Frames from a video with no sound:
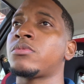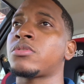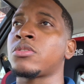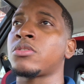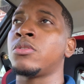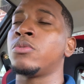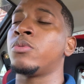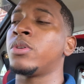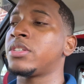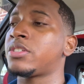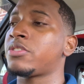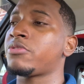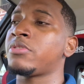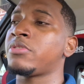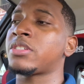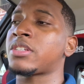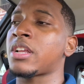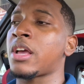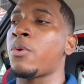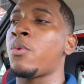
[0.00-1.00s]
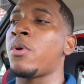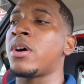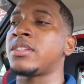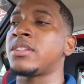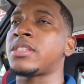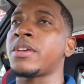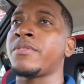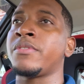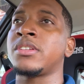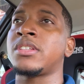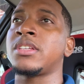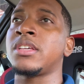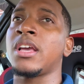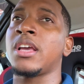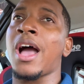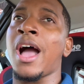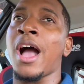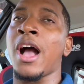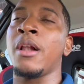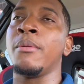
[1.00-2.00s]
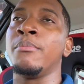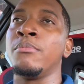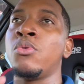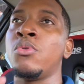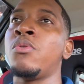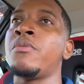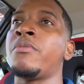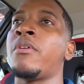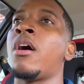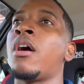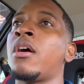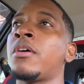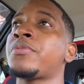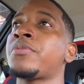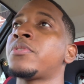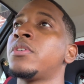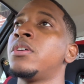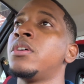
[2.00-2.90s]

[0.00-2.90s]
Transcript: So once it reach like 170, I'll move off,